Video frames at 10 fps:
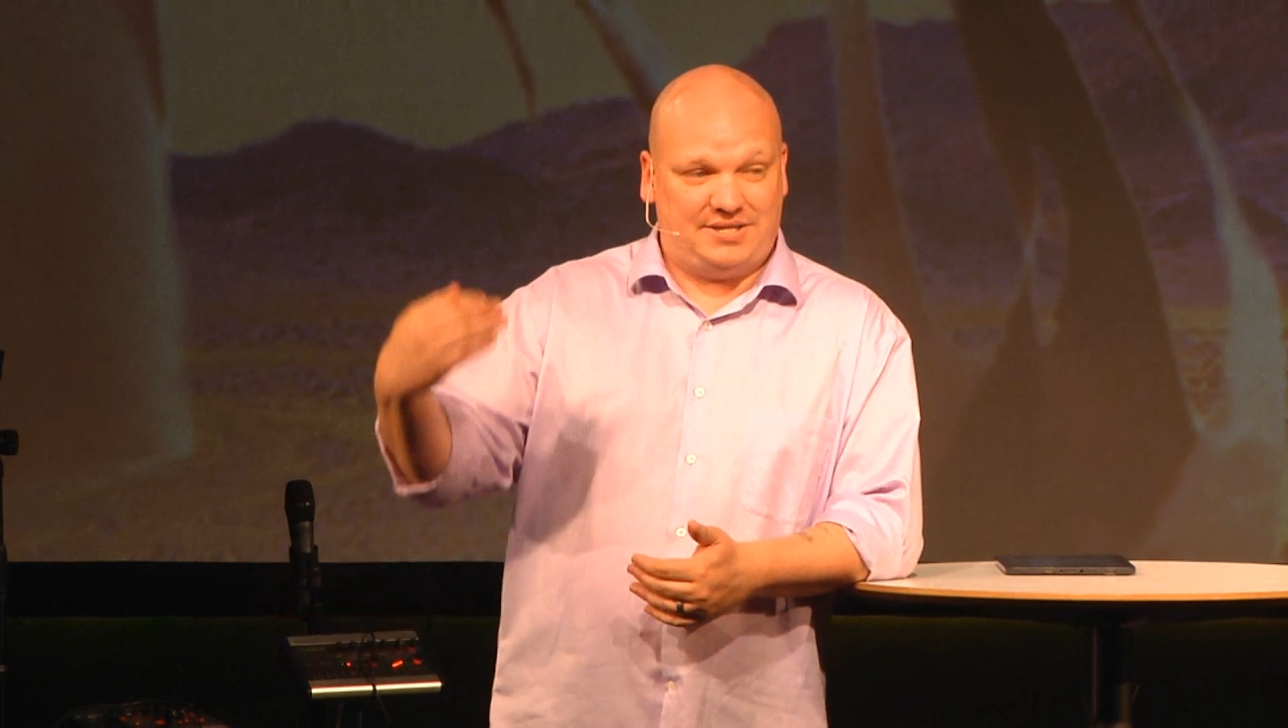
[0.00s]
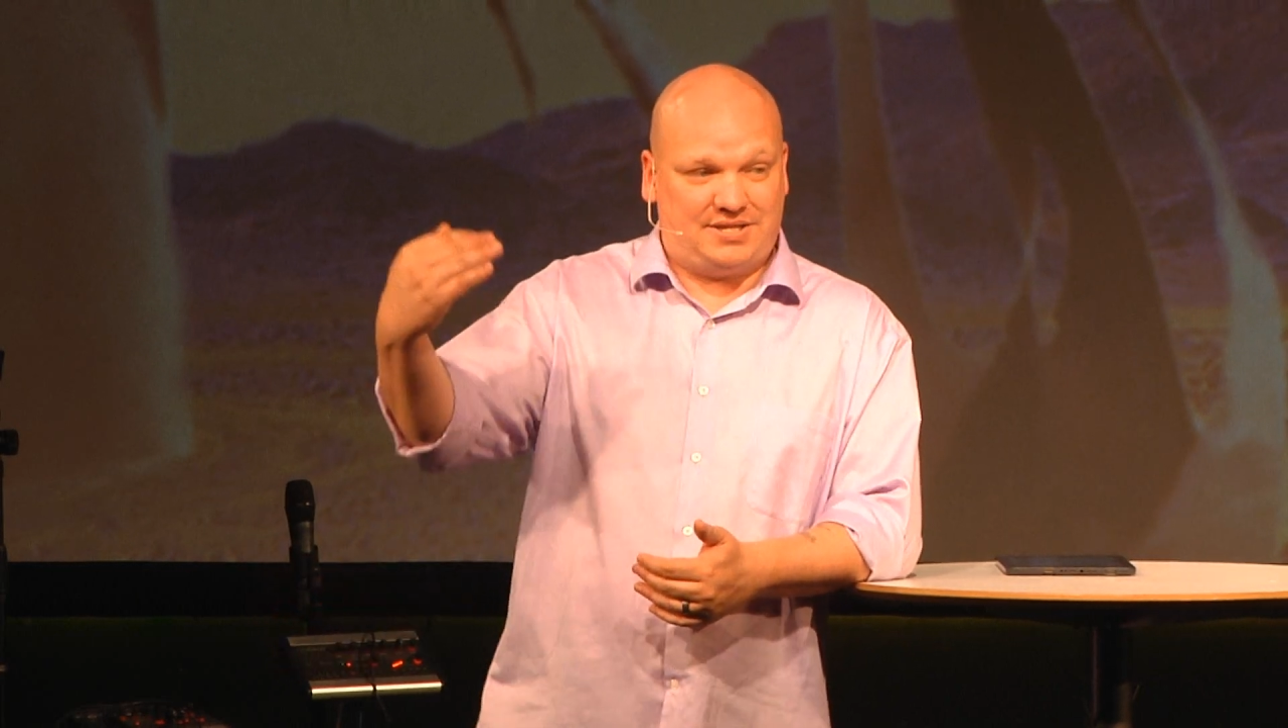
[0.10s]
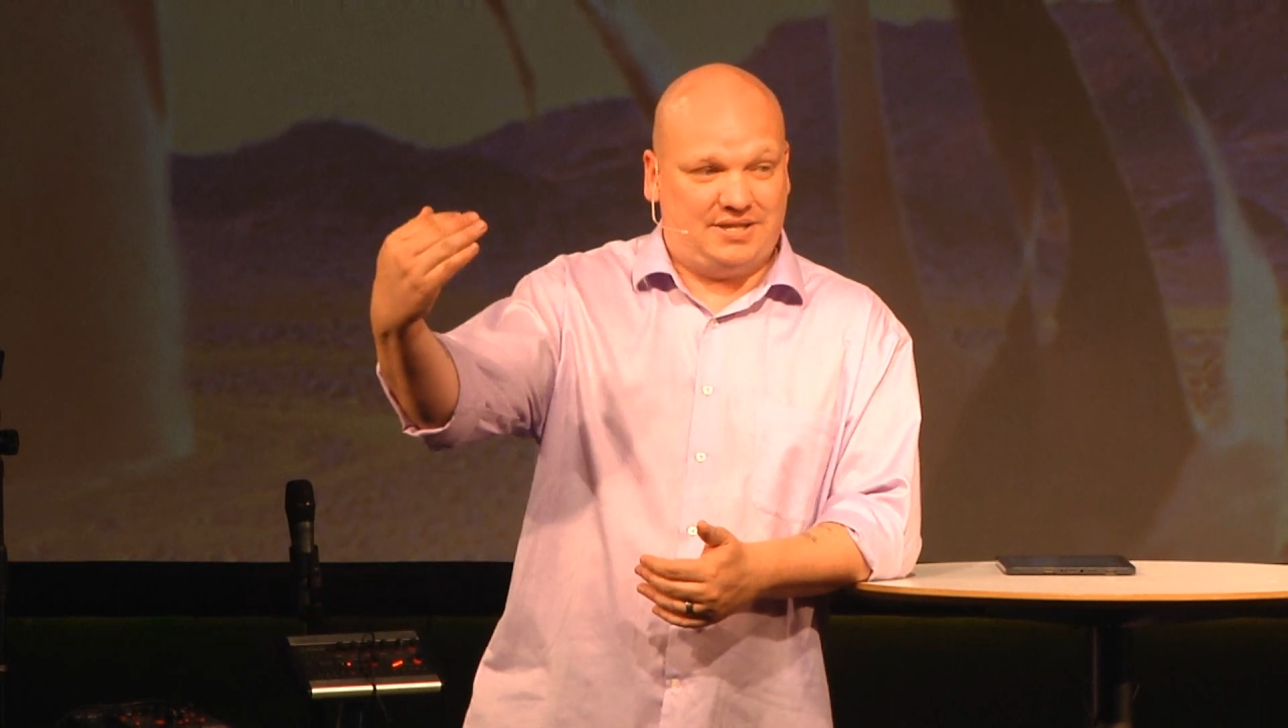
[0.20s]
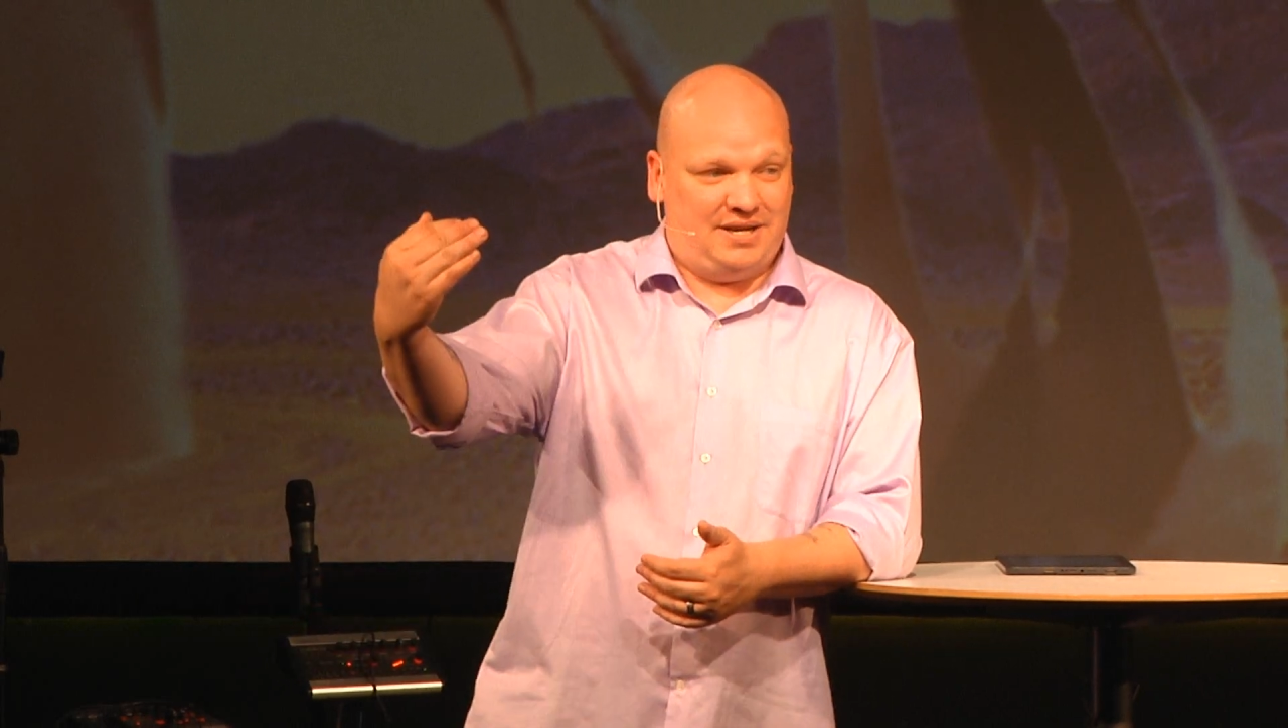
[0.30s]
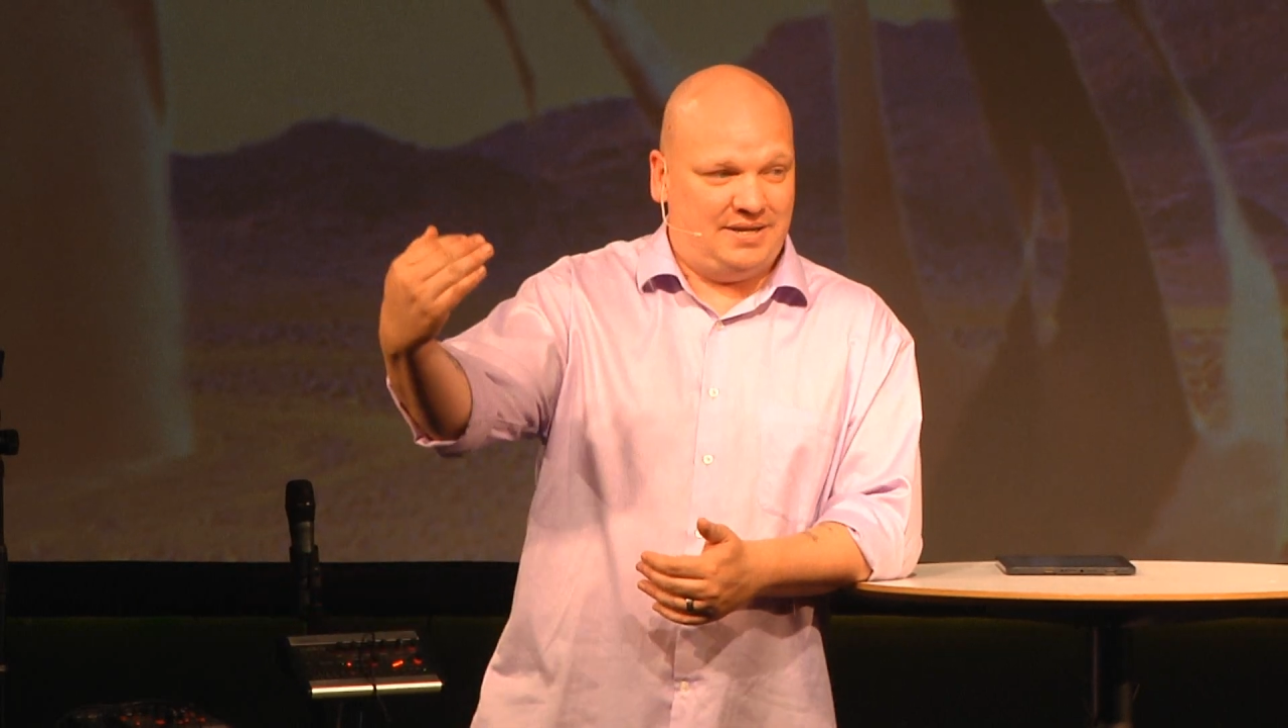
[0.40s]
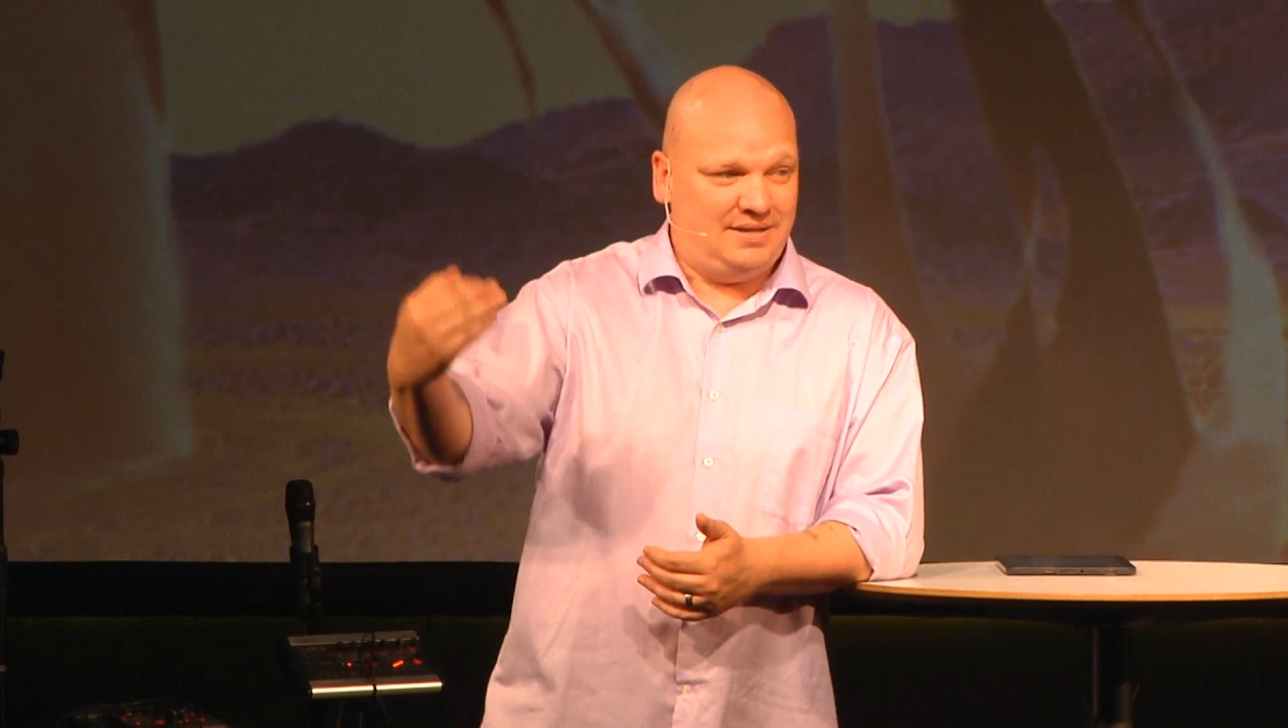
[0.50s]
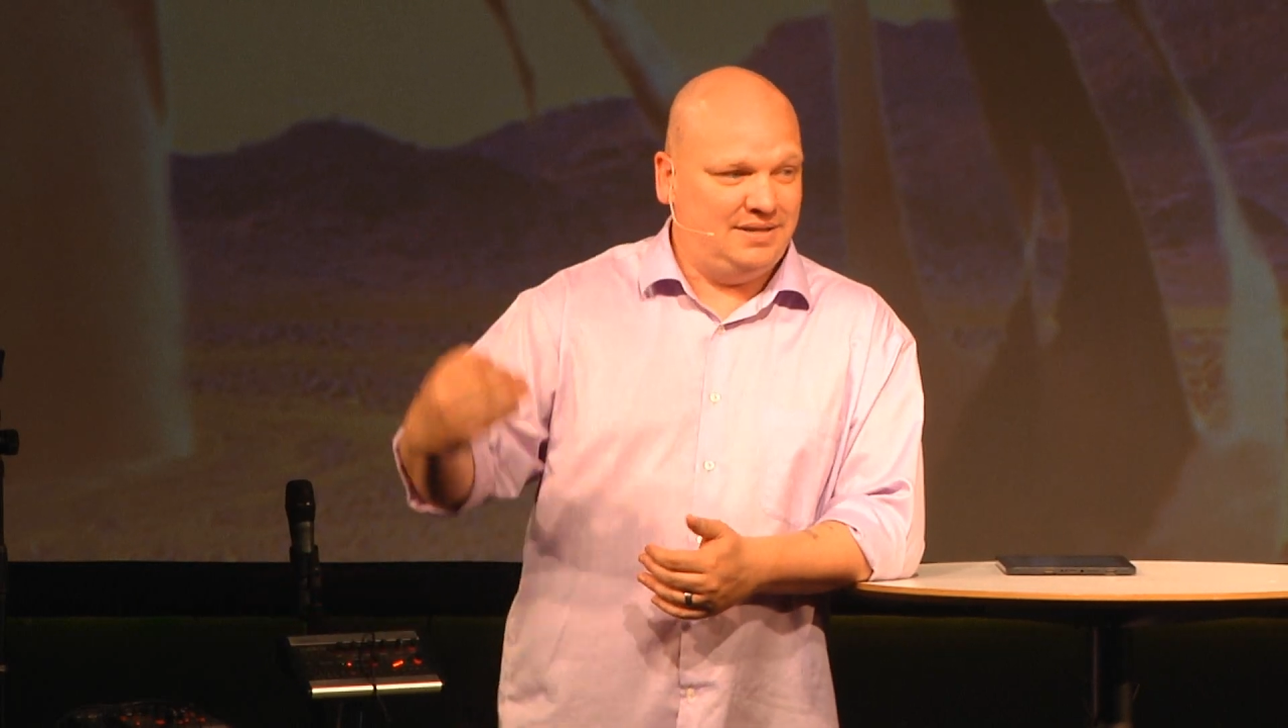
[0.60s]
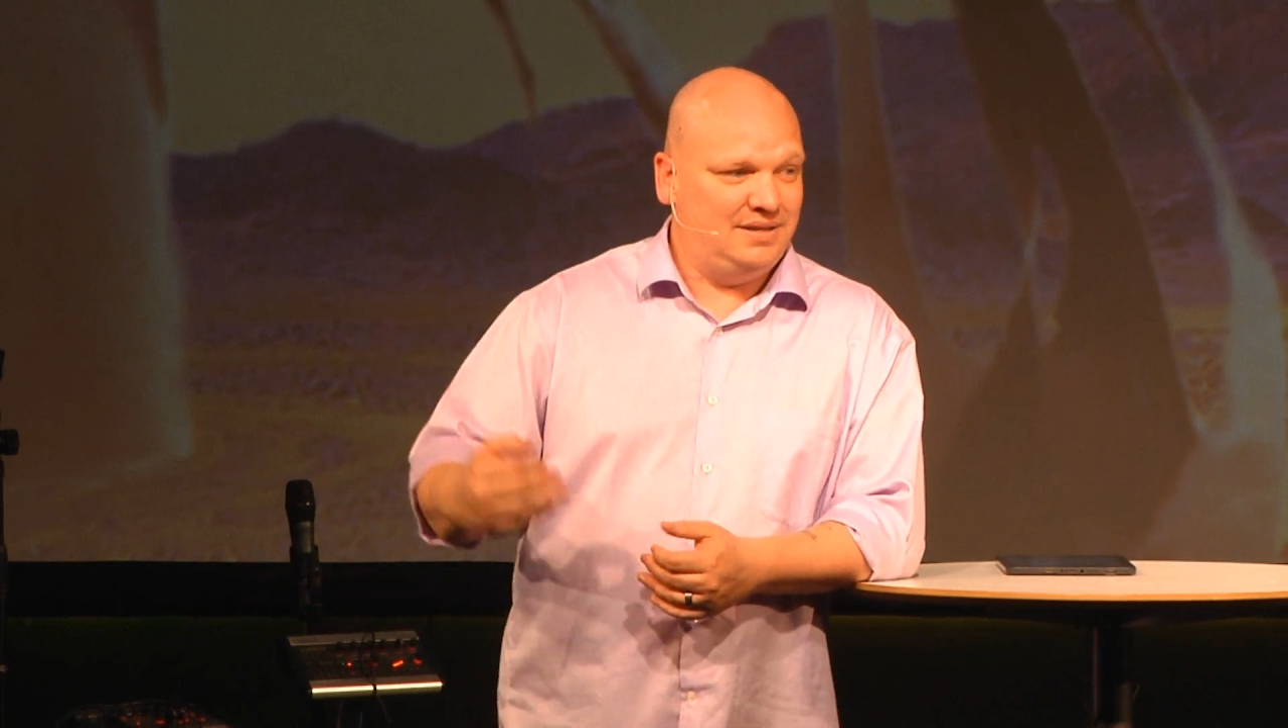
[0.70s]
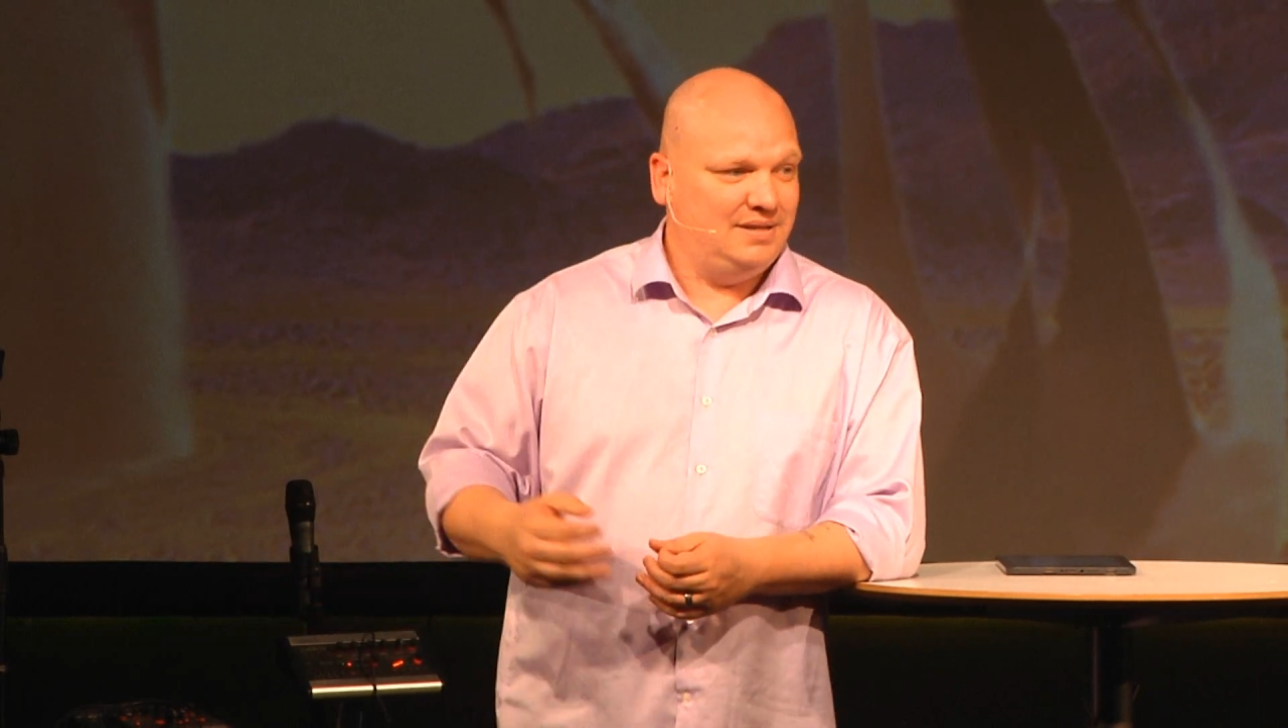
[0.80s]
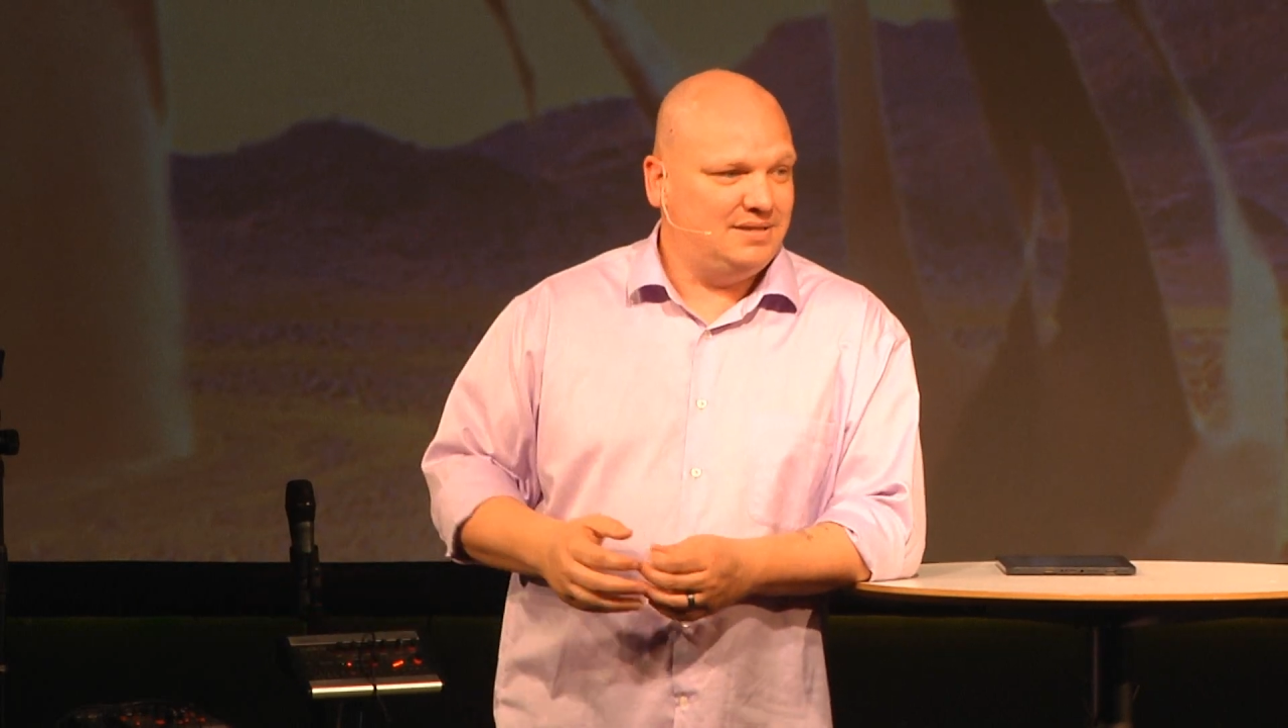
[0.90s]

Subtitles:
a son